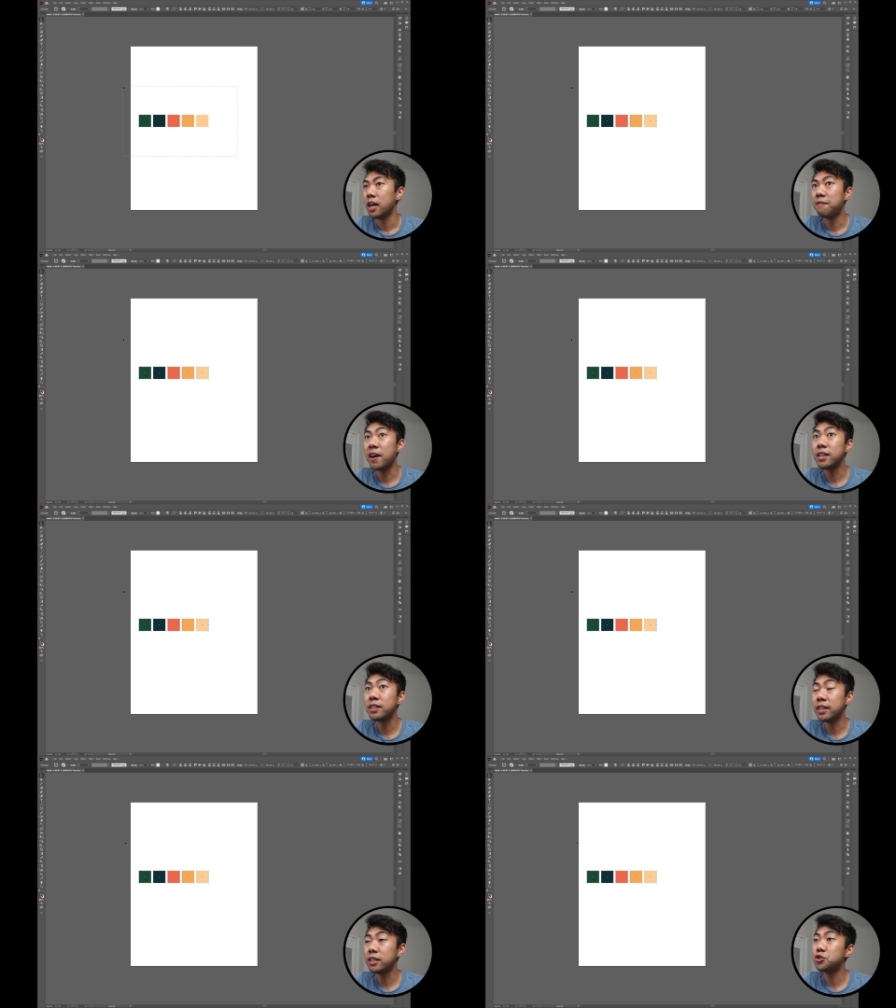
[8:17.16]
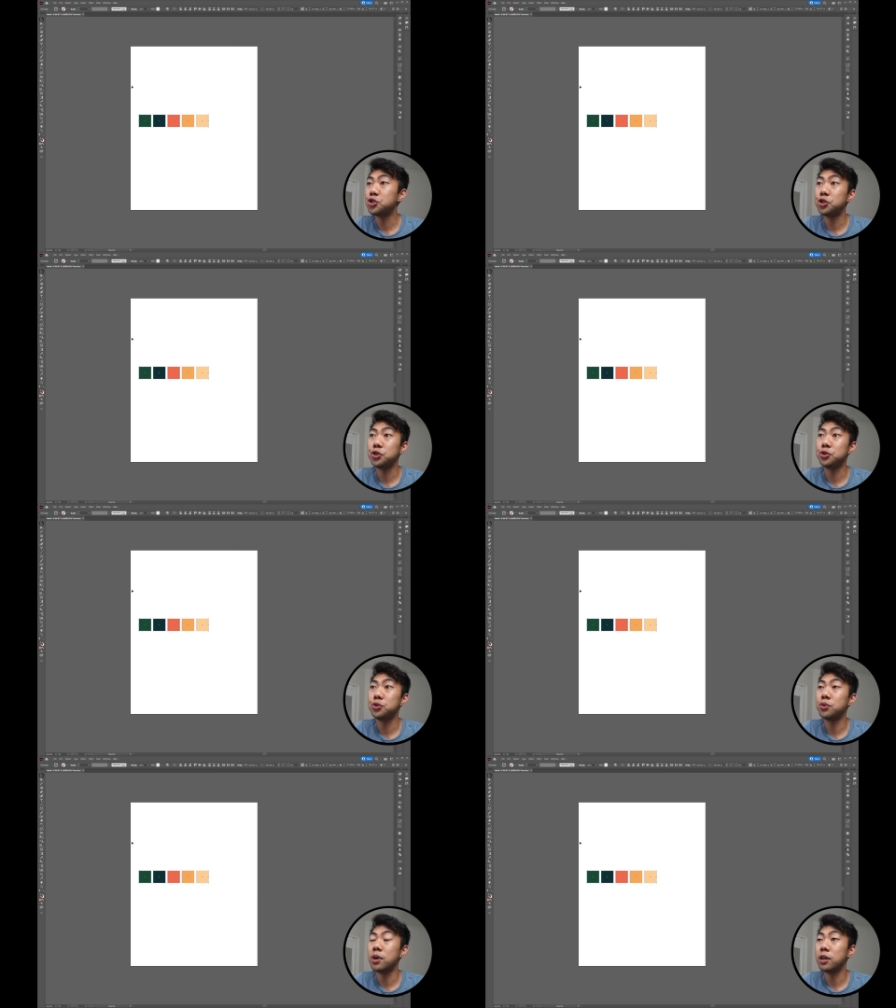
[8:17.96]
If I need
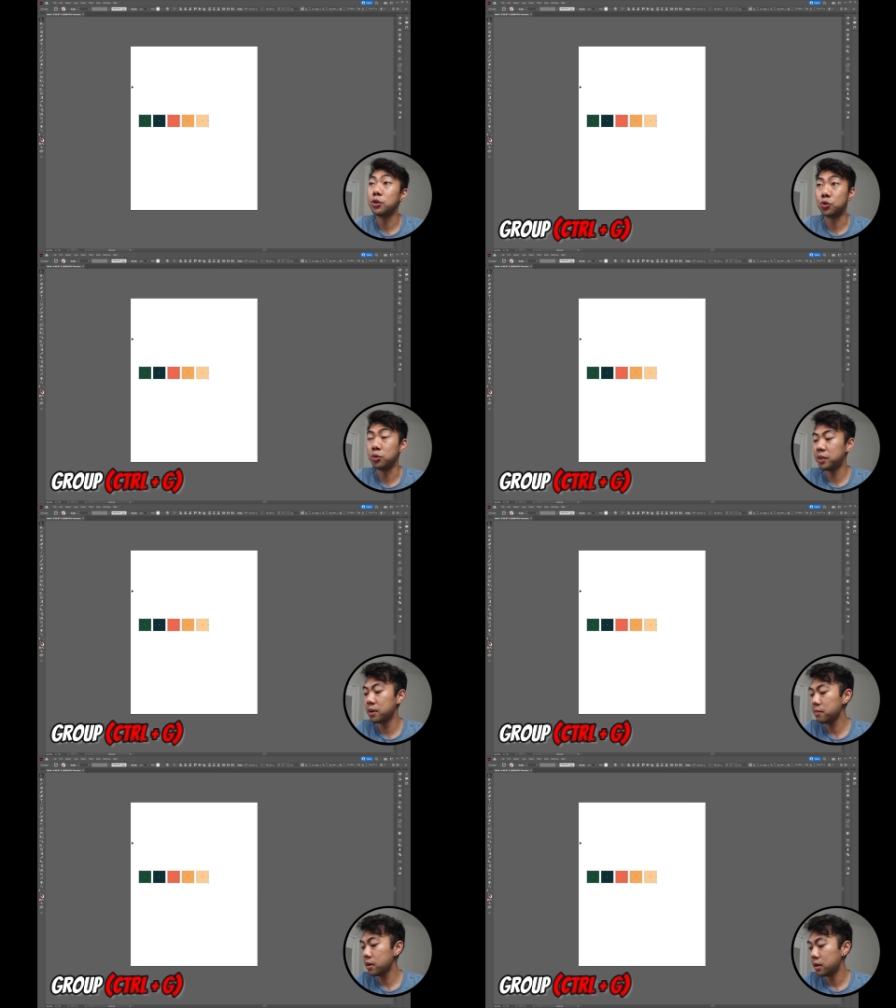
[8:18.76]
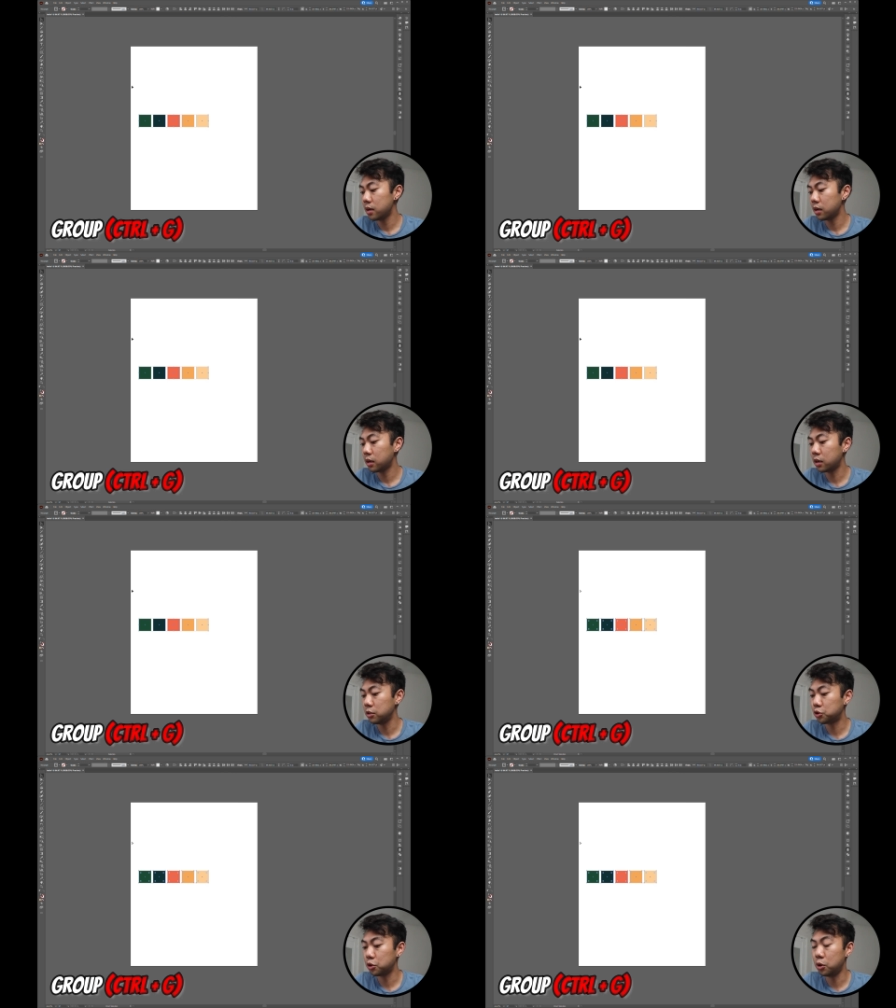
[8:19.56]
to group them,
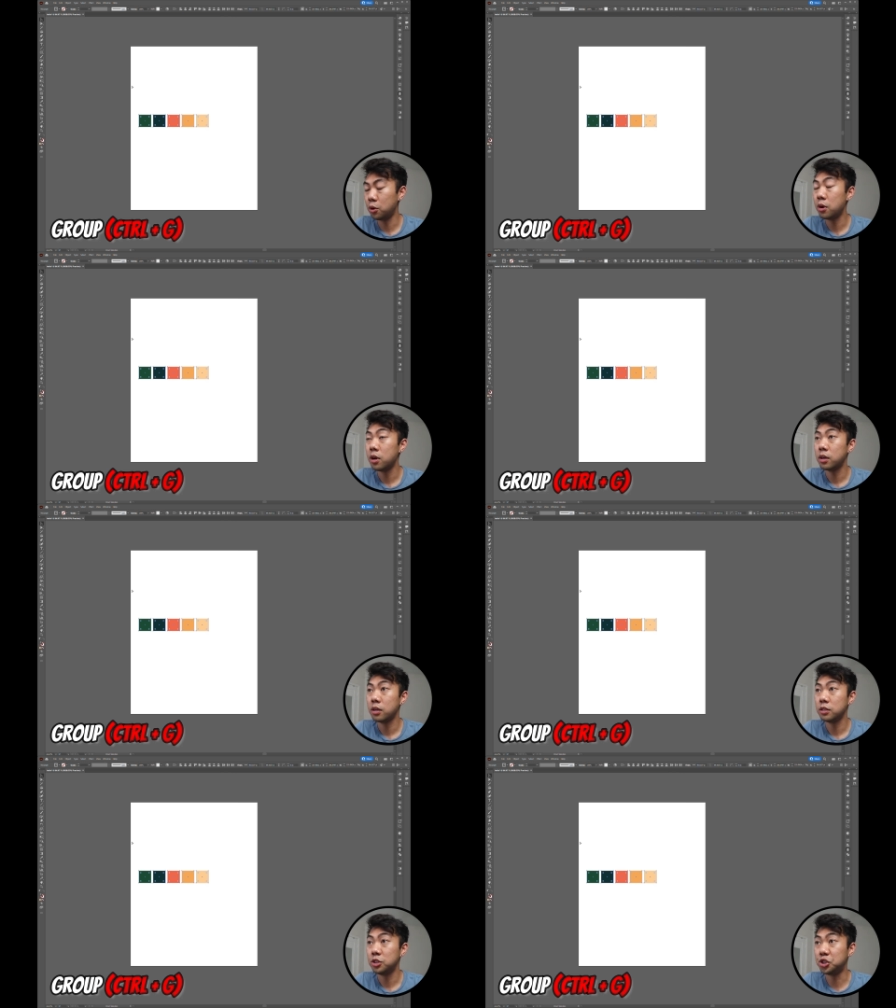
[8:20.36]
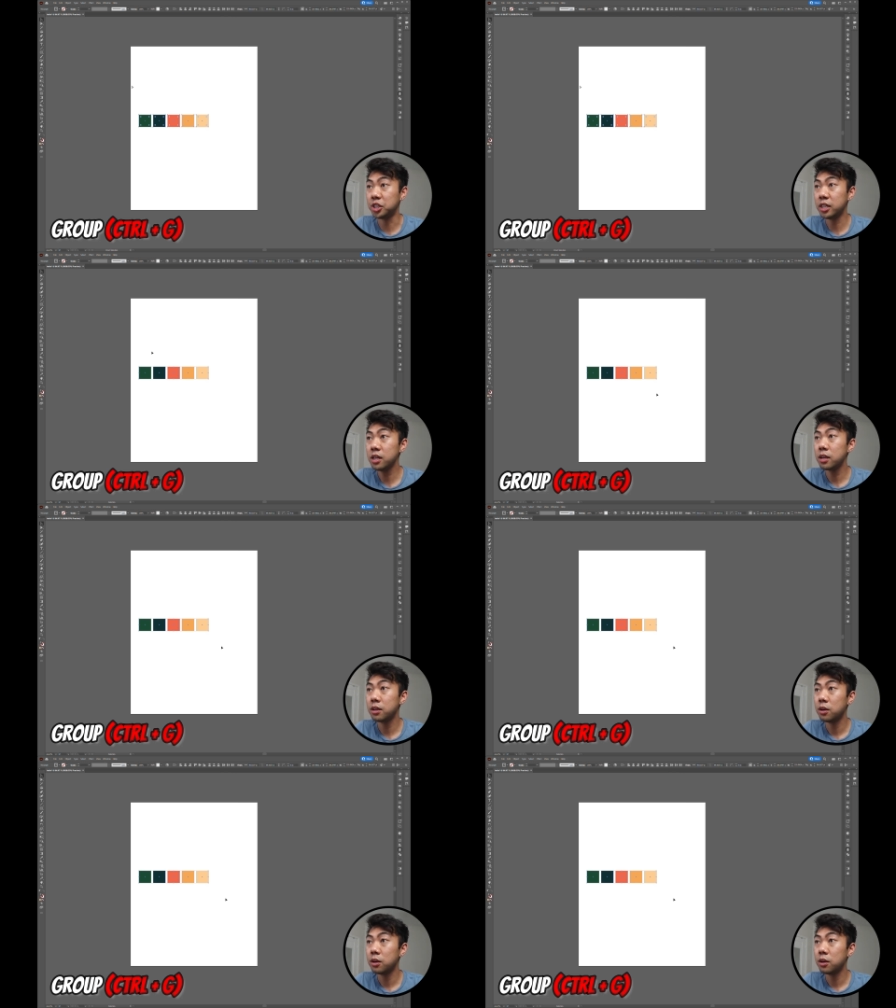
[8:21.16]
Control G,